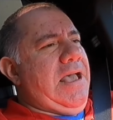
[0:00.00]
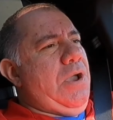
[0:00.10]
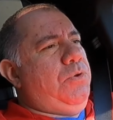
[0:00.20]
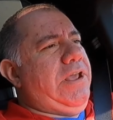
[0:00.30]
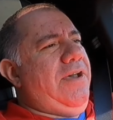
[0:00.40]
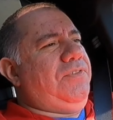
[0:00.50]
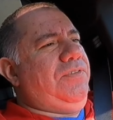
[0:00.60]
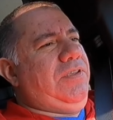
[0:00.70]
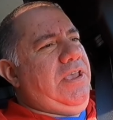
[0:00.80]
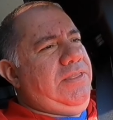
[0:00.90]
I would have
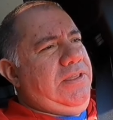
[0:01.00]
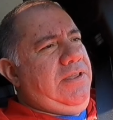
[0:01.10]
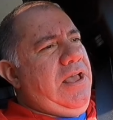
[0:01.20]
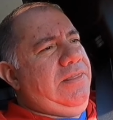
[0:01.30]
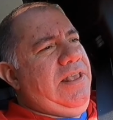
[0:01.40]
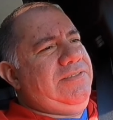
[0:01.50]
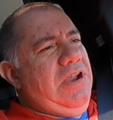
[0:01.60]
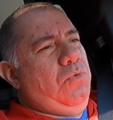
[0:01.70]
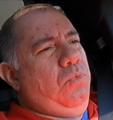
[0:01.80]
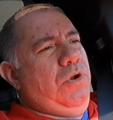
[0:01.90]
to say that
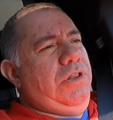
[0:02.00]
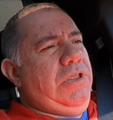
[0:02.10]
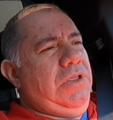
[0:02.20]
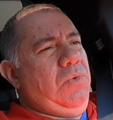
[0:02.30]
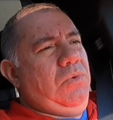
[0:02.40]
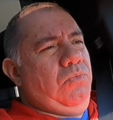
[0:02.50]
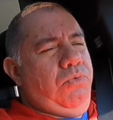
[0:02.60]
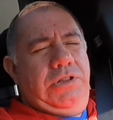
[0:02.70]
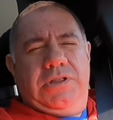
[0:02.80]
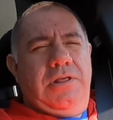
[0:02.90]
unless I really
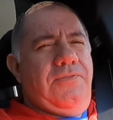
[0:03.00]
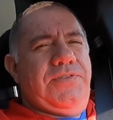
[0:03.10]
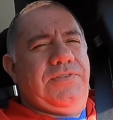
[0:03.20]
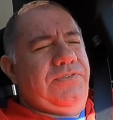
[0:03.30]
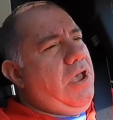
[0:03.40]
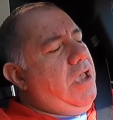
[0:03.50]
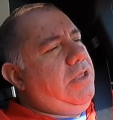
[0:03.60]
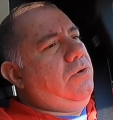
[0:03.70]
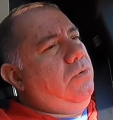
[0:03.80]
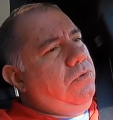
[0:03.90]
love the
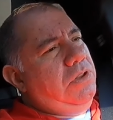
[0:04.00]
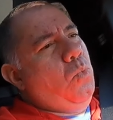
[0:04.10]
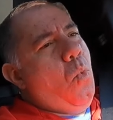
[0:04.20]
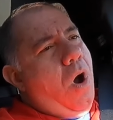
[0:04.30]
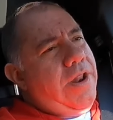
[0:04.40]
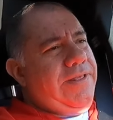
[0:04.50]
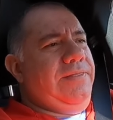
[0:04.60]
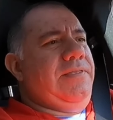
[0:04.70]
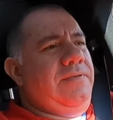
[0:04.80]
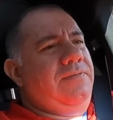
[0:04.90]
design or really
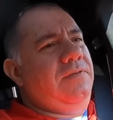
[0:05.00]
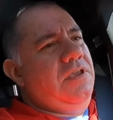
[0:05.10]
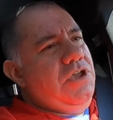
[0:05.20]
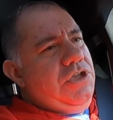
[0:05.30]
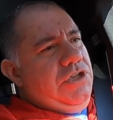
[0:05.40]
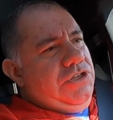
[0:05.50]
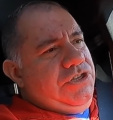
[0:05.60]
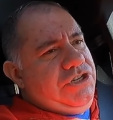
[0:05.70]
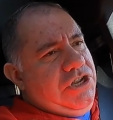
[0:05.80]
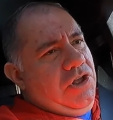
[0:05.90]
wanted this
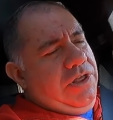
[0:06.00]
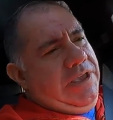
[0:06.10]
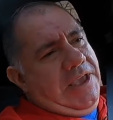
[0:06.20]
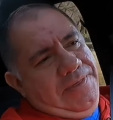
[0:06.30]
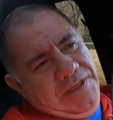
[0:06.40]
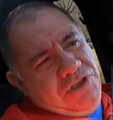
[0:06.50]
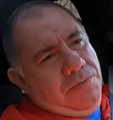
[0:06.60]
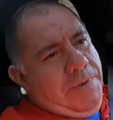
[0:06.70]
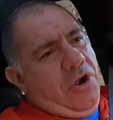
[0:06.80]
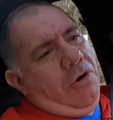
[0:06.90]
GLE, I
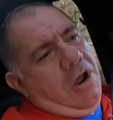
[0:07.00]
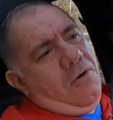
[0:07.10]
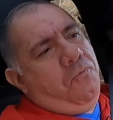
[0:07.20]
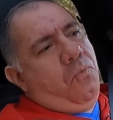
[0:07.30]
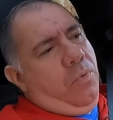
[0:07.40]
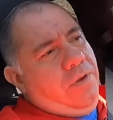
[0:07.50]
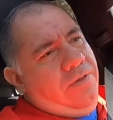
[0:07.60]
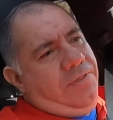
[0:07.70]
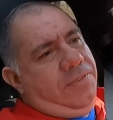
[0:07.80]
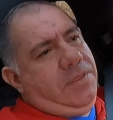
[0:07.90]
think you're better off
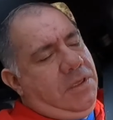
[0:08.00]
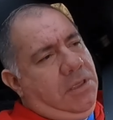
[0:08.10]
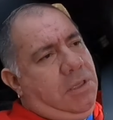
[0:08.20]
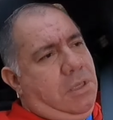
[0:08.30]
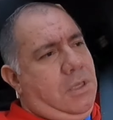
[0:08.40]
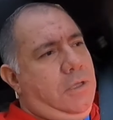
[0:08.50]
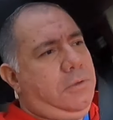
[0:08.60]
with the